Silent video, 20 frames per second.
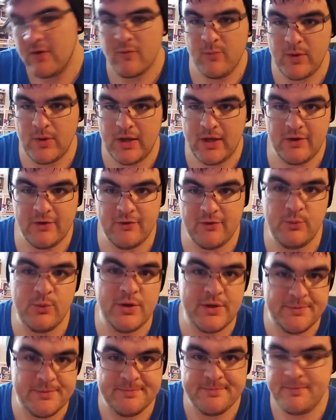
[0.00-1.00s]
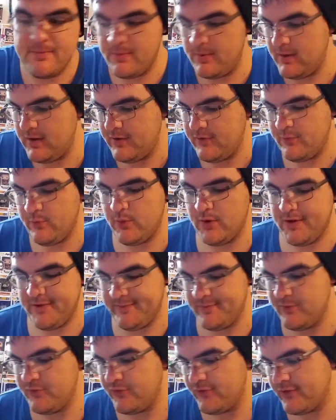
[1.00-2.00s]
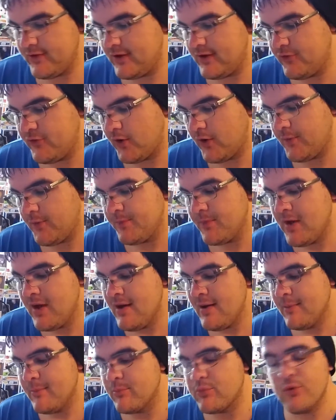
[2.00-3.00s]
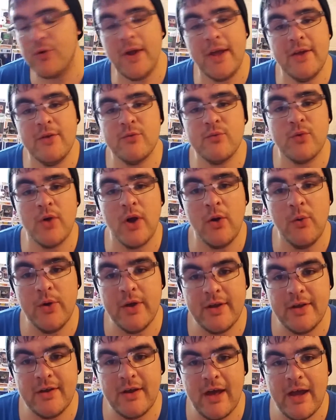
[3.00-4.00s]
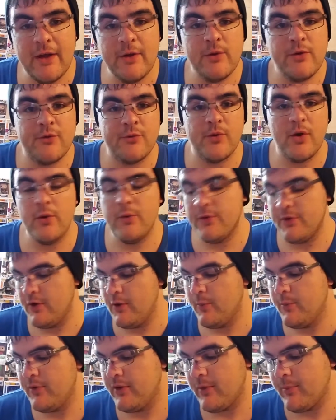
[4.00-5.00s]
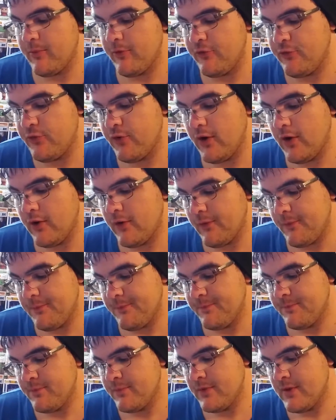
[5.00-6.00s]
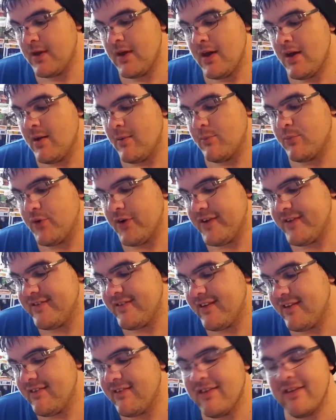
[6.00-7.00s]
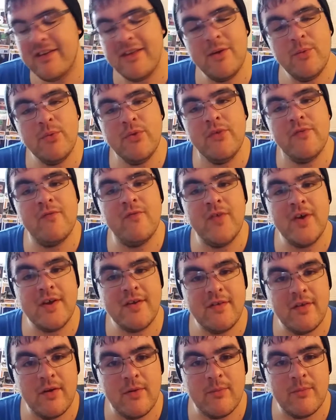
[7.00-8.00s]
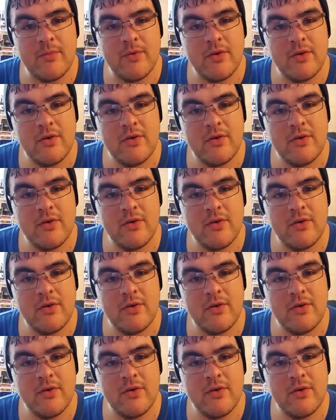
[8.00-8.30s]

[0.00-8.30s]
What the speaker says: my hair's wet, that's why. I just got a shower. Bray and Rowan, Erik Rowan, opened up the show. Bray says that he was a victim